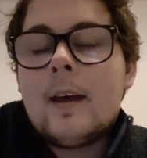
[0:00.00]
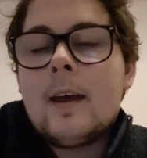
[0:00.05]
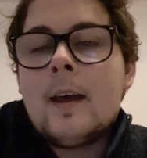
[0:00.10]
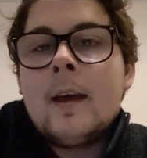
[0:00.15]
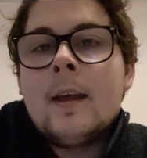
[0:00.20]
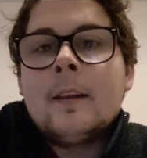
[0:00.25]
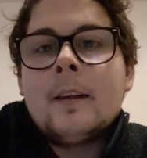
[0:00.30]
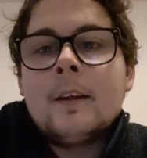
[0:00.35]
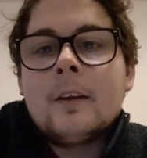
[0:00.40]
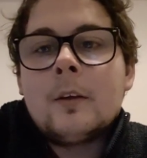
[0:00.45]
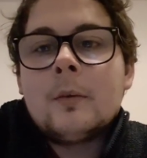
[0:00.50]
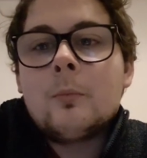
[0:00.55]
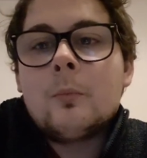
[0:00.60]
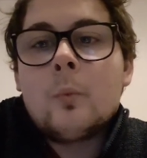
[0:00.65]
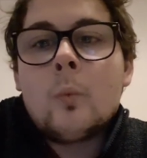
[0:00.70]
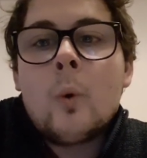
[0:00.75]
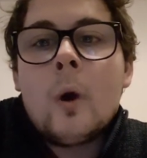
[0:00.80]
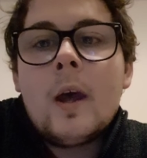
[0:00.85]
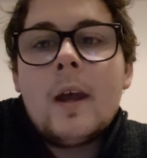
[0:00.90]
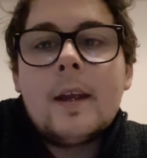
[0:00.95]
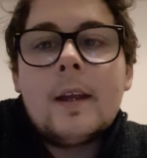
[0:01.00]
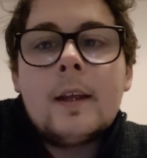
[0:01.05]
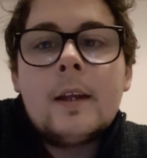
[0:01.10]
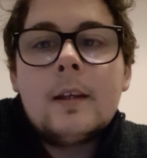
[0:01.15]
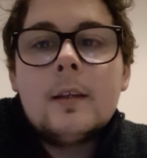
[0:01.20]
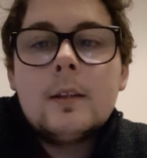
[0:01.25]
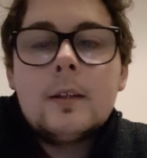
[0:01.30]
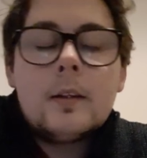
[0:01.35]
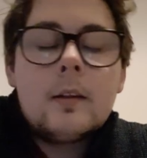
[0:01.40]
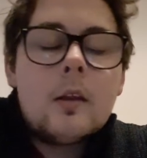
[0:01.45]
elegant way
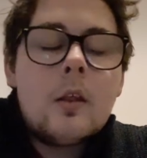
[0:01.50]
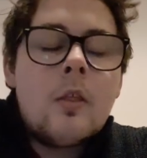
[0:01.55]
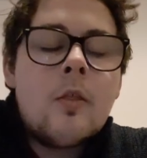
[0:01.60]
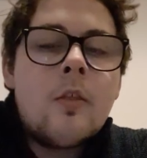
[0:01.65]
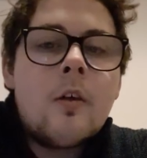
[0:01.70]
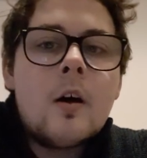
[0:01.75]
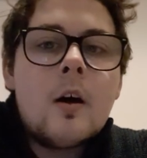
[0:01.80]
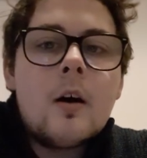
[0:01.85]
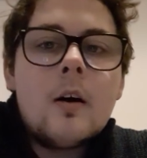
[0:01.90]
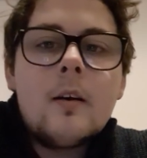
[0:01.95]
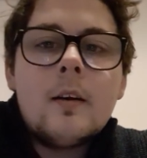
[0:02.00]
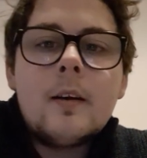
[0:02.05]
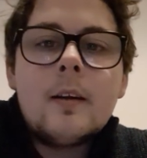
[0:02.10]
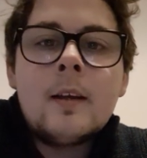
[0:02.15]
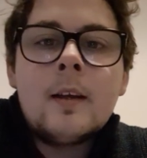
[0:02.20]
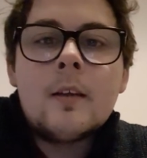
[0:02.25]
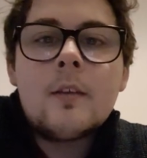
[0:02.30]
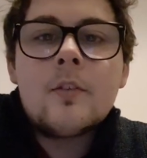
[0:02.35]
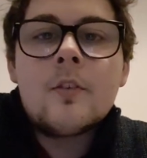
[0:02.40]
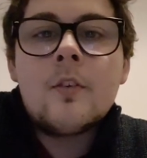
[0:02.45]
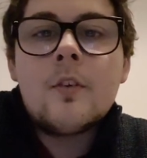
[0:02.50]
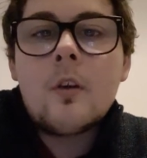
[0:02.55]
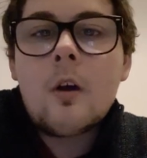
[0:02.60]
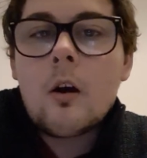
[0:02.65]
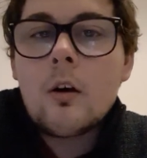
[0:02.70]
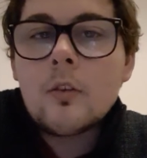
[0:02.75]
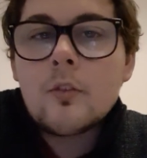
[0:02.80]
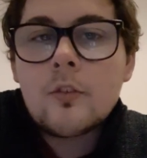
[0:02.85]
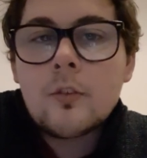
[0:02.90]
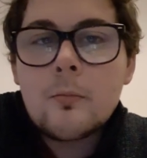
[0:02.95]
that it's
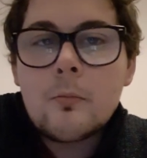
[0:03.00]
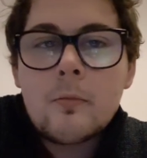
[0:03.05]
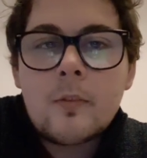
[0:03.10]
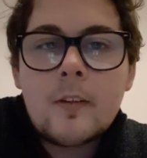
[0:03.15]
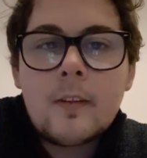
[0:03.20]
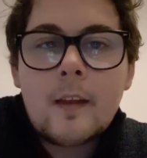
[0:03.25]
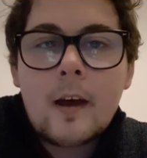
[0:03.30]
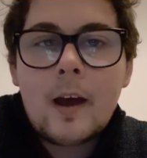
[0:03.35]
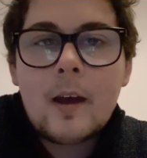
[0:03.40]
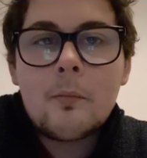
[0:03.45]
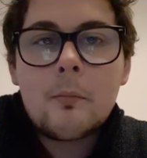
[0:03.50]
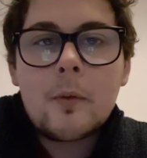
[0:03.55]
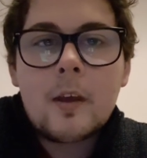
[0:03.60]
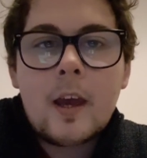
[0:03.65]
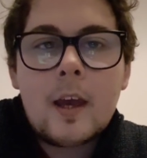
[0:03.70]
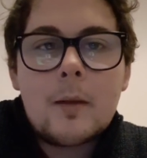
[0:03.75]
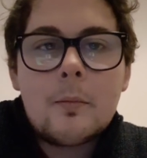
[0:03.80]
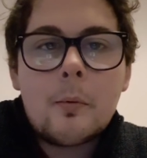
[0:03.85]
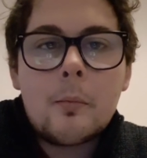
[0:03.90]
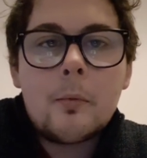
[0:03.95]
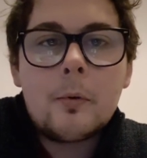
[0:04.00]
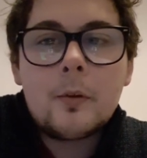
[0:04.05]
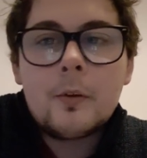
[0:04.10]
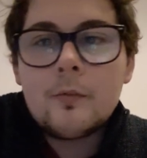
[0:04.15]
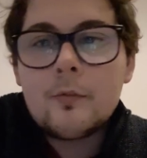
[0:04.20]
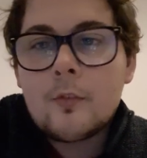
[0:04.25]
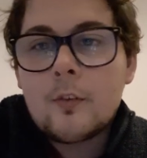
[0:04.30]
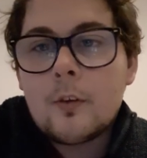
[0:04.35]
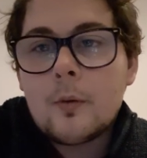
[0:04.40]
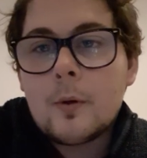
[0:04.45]
not something that I'm capable
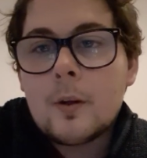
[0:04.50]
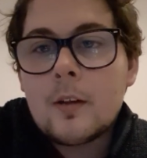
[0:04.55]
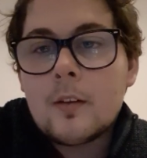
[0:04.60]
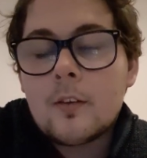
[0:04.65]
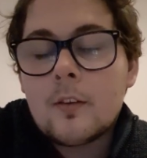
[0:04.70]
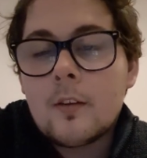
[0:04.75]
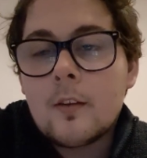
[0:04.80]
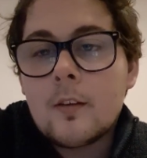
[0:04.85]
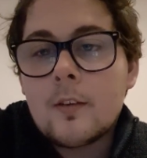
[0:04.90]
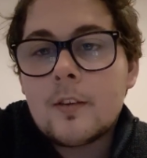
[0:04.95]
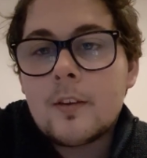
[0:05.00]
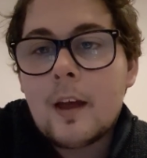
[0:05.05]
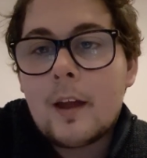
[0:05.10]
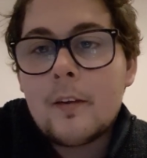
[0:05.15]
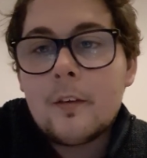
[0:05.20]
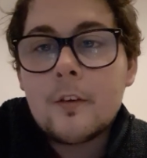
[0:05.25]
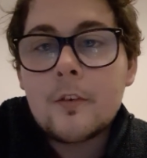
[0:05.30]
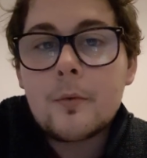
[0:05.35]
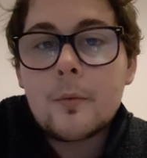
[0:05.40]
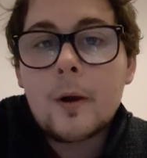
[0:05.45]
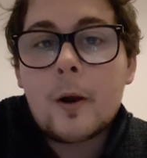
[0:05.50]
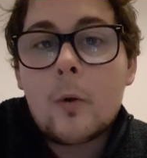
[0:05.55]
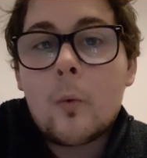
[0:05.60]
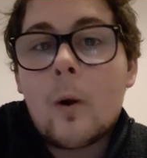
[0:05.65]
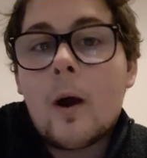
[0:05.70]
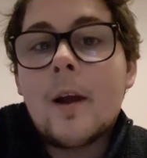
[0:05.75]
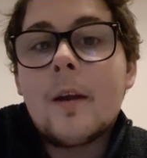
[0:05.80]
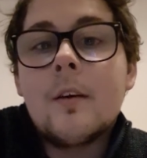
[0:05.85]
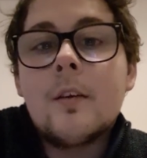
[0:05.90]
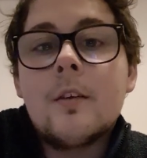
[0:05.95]
of doing to the standard
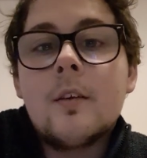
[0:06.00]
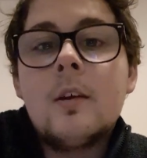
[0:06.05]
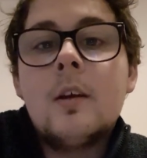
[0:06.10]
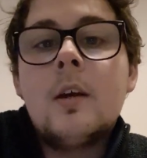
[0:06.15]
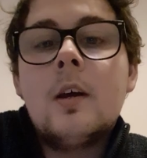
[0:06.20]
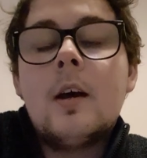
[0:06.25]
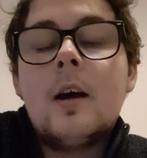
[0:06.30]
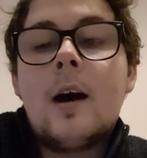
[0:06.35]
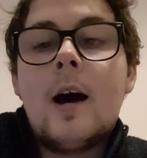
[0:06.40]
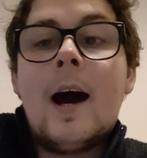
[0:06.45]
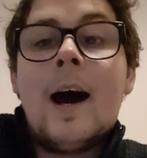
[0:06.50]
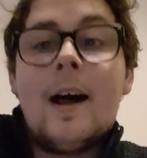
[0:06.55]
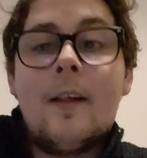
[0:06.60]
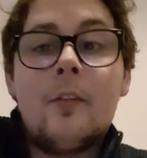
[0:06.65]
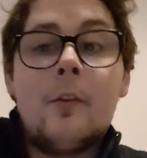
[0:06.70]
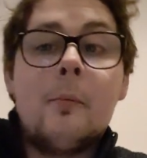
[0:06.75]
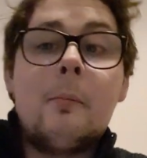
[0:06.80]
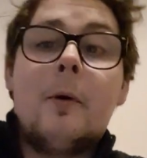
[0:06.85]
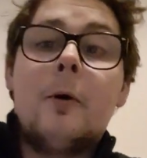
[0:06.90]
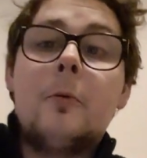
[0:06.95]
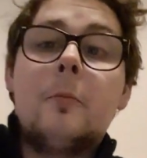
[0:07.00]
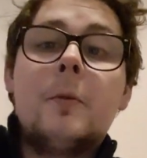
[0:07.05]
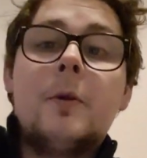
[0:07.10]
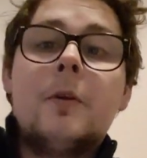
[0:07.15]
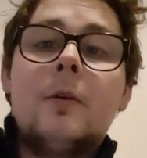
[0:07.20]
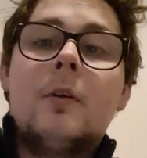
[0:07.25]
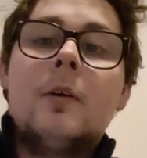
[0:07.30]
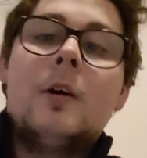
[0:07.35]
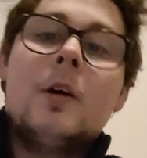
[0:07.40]
required at the moment.